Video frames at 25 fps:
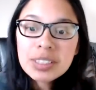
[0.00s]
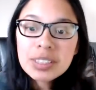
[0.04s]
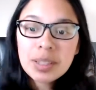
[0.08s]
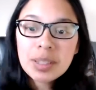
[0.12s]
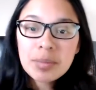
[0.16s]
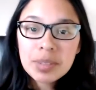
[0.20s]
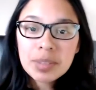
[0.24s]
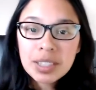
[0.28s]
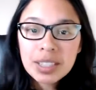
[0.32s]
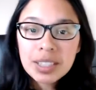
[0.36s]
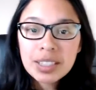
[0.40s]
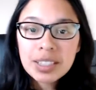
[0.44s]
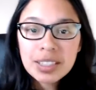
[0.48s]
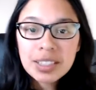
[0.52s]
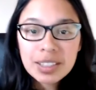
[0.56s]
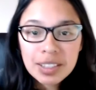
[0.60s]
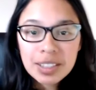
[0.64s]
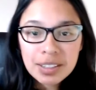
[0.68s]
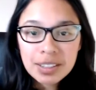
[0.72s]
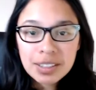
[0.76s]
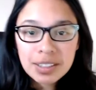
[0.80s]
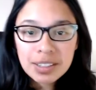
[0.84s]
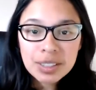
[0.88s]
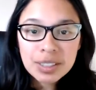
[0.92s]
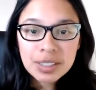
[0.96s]
something
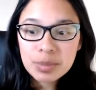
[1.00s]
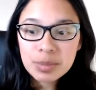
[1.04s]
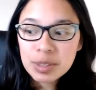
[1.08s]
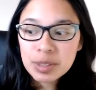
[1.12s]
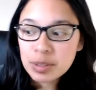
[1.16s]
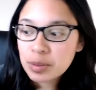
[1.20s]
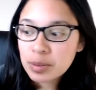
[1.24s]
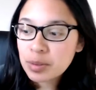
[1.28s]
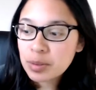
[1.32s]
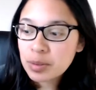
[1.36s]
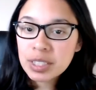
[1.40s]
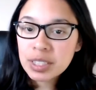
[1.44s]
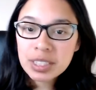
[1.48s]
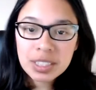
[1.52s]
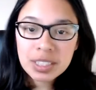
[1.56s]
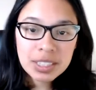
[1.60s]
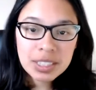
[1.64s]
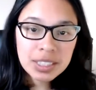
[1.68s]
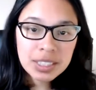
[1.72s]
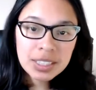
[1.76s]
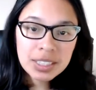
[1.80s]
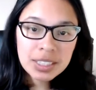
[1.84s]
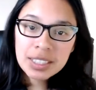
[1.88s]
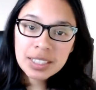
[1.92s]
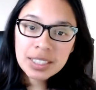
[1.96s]
of some sort.
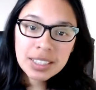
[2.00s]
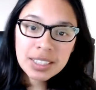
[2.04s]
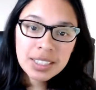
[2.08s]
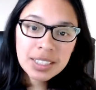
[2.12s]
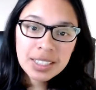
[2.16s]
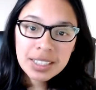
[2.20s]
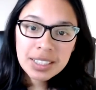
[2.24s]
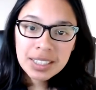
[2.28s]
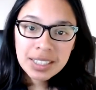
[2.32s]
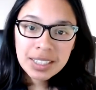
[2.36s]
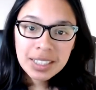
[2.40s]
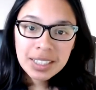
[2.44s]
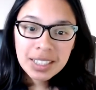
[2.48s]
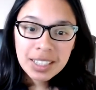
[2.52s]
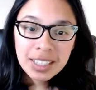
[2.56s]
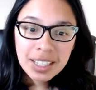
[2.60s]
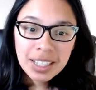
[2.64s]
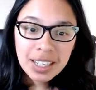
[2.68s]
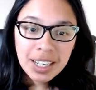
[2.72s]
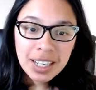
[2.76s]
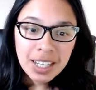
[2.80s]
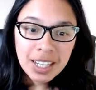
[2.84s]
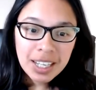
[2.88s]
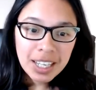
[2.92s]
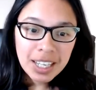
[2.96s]

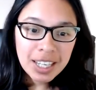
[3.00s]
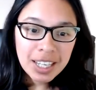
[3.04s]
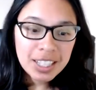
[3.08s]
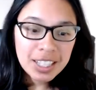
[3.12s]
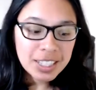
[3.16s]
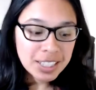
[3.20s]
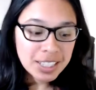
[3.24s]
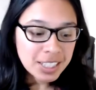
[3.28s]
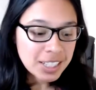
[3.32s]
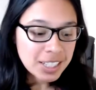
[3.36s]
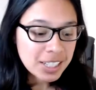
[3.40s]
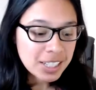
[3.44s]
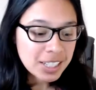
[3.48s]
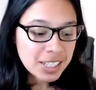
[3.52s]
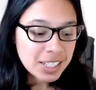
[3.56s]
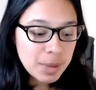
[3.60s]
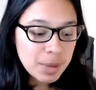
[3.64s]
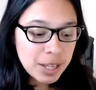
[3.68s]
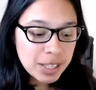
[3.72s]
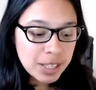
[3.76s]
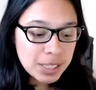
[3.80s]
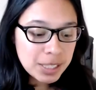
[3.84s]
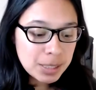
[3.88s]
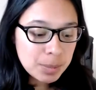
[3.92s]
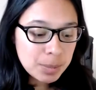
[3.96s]
I got my
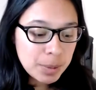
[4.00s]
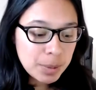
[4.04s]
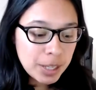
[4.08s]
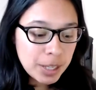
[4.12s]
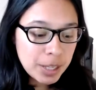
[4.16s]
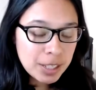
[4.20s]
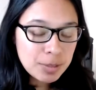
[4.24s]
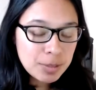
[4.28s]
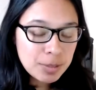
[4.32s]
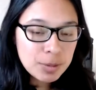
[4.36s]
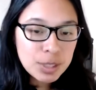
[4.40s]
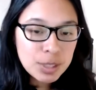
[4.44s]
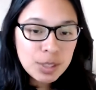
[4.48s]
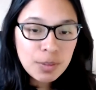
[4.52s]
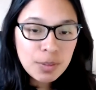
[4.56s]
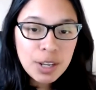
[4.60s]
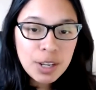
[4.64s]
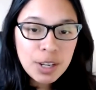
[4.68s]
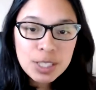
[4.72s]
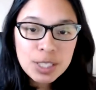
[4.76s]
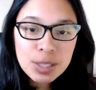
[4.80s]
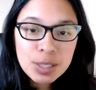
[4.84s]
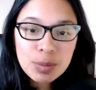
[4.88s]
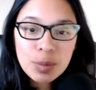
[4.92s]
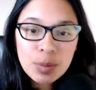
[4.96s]
husband was
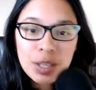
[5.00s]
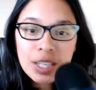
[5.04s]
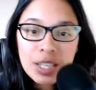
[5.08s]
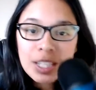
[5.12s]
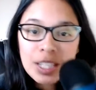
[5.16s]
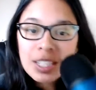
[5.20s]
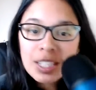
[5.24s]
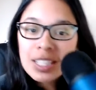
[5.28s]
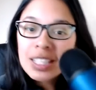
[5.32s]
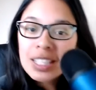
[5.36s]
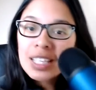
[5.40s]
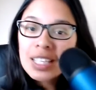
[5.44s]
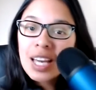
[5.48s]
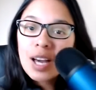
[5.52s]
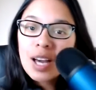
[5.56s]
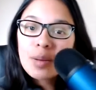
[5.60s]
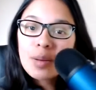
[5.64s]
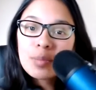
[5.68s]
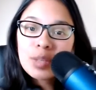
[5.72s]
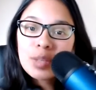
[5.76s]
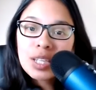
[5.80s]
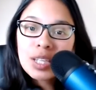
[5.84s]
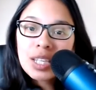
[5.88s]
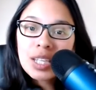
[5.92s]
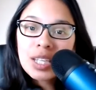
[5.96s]
very sweet. He
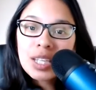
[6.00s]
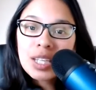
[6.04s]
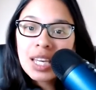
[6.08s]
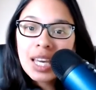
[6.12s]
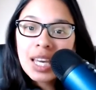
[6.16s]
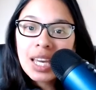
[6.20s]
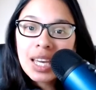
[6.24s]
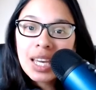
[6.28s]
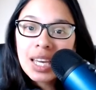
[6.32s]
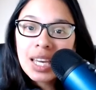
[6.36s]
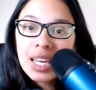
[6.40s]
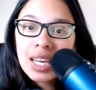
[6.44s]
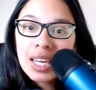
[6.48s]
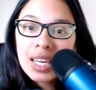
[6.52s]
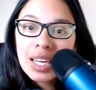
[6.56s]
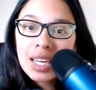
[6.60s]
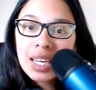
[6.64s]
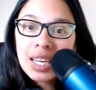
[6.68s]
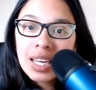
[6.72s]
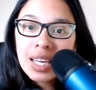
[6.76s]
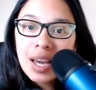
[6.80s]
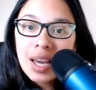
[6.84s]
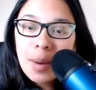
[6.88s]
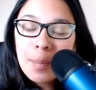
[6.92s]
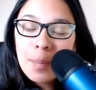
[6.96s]
got me
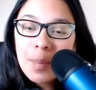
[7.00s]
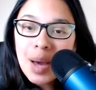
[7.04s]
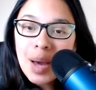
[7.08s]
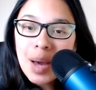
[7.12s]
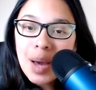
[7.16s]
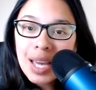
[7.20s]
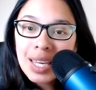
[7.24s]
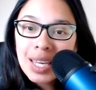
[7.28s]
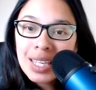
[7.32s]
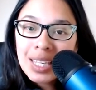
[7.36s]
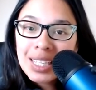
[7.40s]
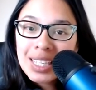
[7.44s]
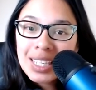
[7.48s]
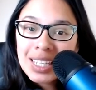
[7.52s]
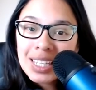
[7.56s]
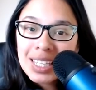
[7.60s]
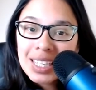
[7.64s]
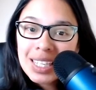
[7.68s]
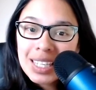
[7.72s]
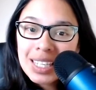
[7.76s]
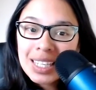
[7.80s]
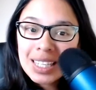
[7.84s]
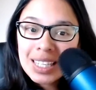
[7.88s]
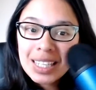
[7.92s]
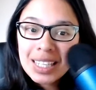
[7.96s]
a
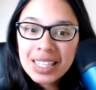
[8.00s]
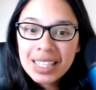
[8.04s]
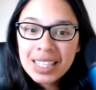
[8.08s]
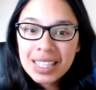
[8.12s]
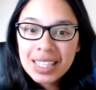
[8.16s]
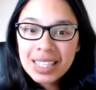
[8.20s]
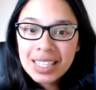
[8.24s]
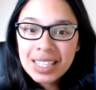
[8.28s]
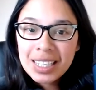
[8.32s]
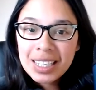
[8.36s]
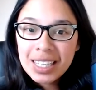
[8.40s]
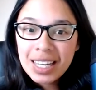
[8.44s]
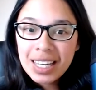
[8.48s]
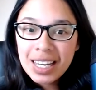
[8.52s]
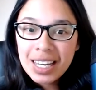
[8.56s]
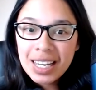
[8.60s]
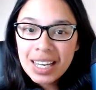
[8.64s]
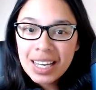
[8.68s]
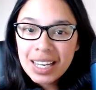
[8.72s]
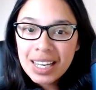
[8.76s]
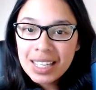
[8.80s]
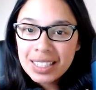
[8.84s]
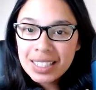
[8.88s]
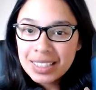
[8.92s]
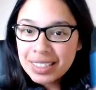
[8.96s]
mic.
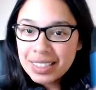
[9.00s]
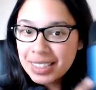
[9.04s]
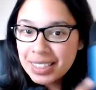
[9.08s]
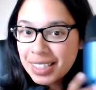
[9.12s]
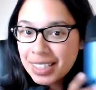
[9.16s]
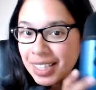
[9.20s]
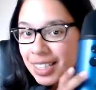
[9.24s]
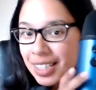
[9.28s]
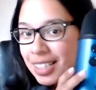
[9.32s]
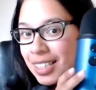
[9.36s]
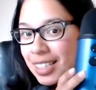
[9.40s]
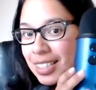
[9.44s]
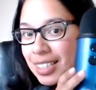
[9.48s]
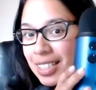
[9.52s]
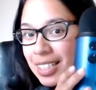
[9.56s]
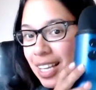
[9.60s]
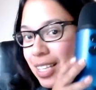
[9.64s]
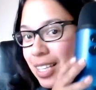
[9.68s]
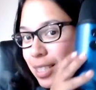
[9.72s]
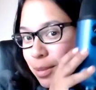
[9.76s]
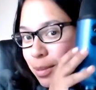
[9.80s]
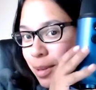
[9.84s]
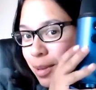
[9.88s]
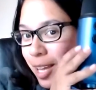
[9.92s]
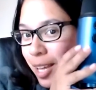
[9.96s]
It's like the
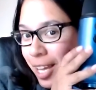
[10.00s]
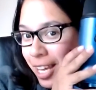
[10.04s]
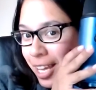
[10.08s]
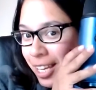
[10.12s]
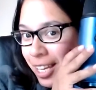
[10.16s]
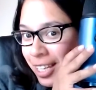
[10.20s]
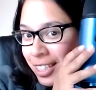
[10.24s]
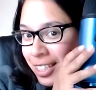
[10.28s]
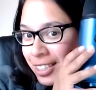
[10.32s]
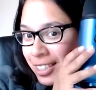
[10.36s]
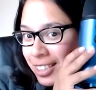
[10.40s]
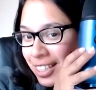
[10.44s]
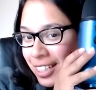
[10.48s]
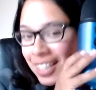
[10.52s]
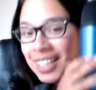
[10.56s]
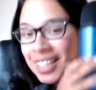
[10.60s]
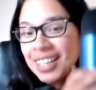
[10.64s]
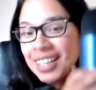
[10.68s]
size of my head.